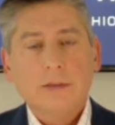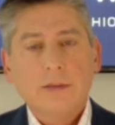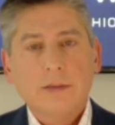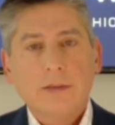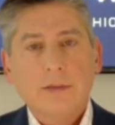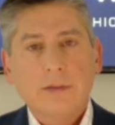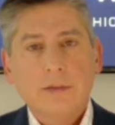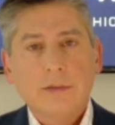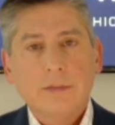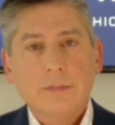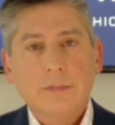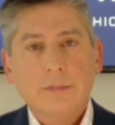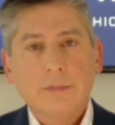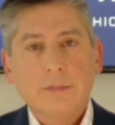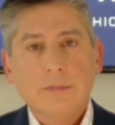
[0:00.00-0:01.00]

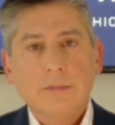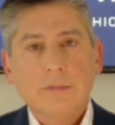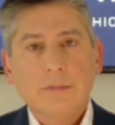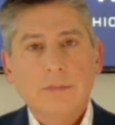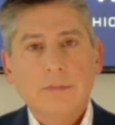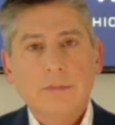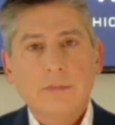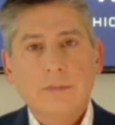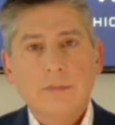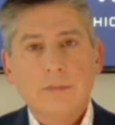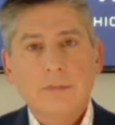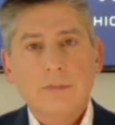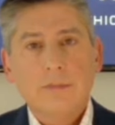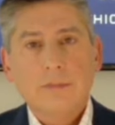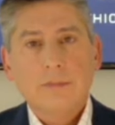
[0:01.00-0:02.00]

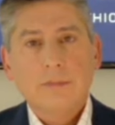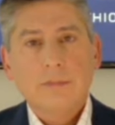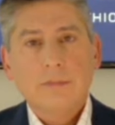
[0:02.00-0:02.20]
(silent)